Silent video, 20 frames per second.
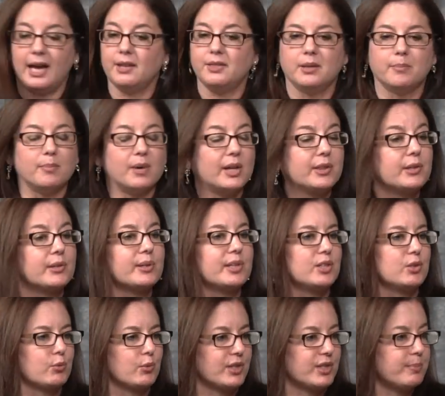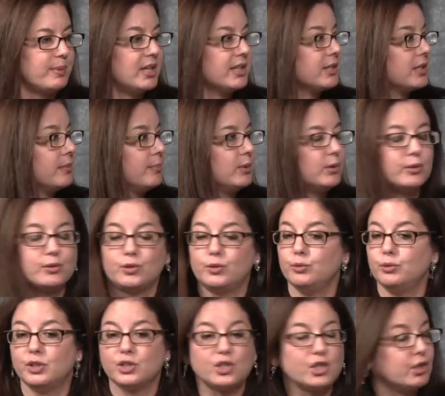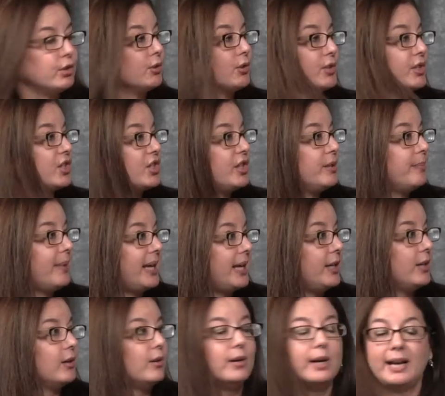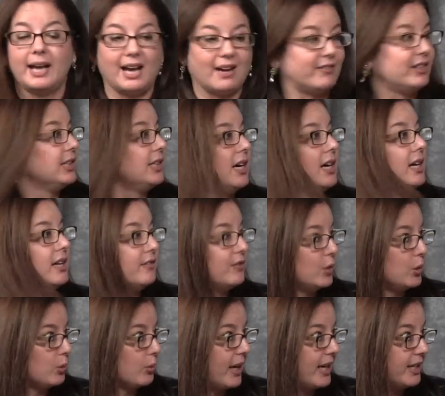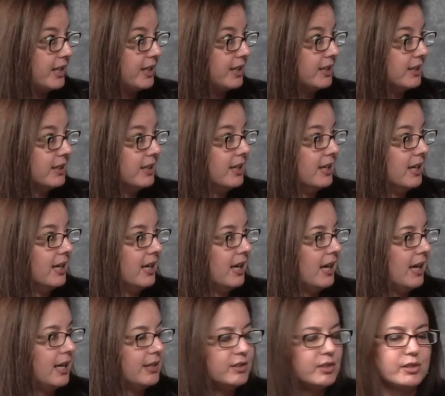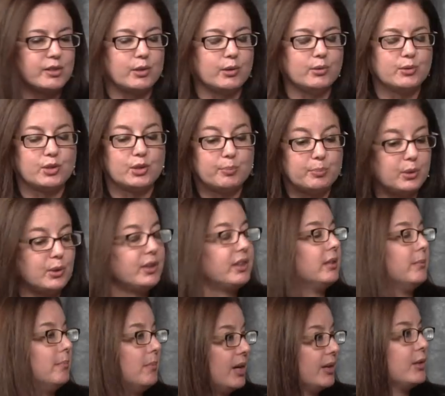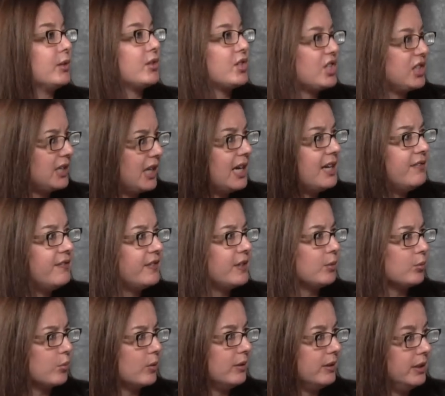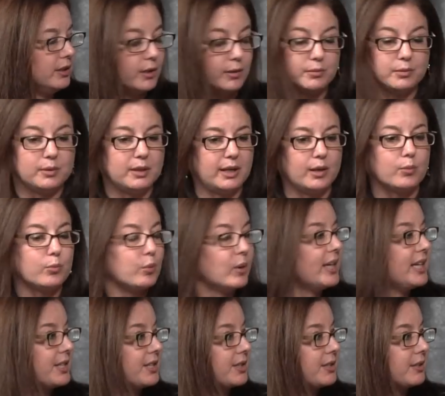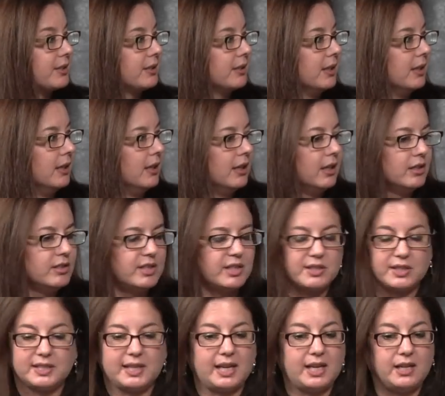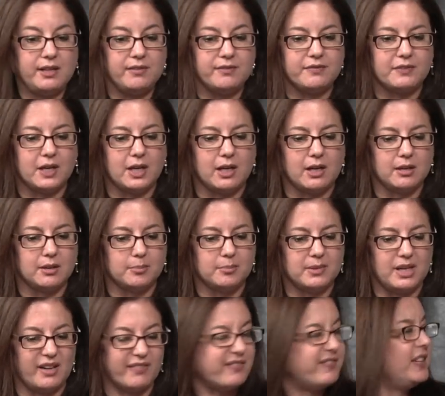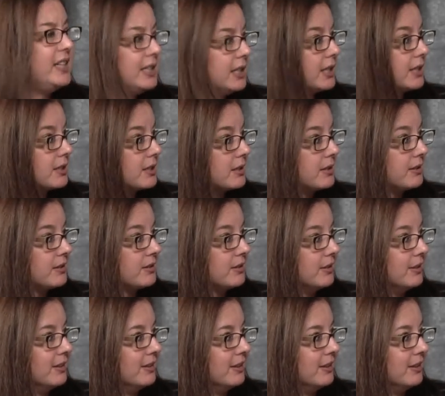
and the mother is responsible to the children she may have alive already, and so to put the mother's life at you know at risk to save um, a fetus